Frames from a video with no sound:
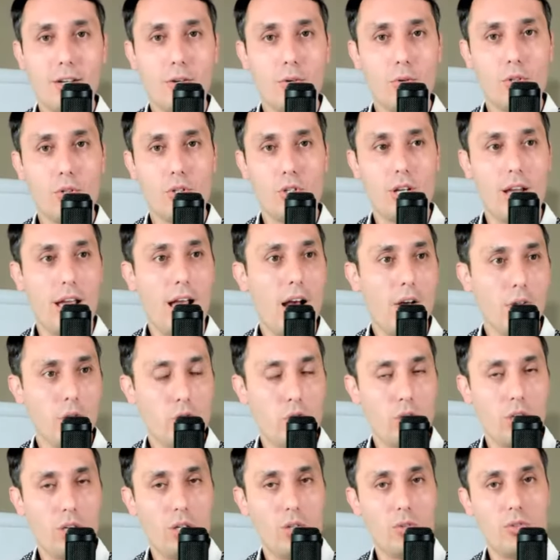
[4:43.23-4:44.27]
reaching
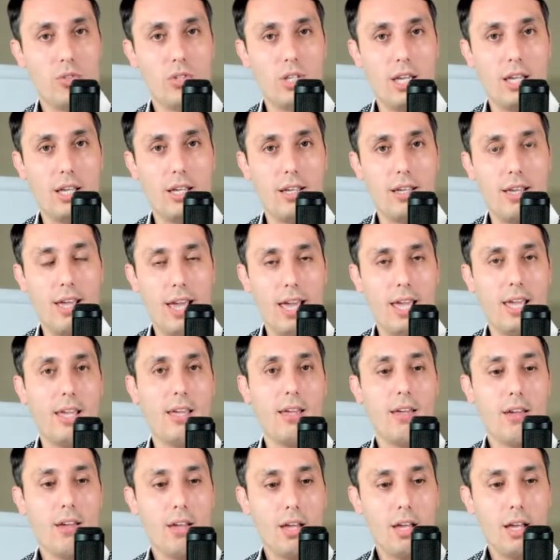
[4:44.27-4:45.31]
out to you saying,
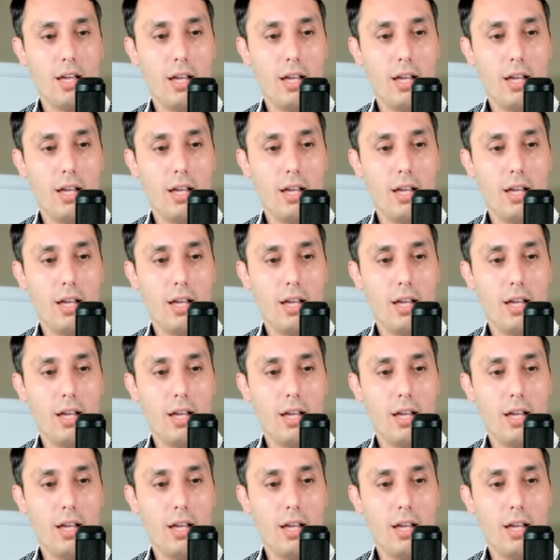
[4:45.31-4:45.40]
hey,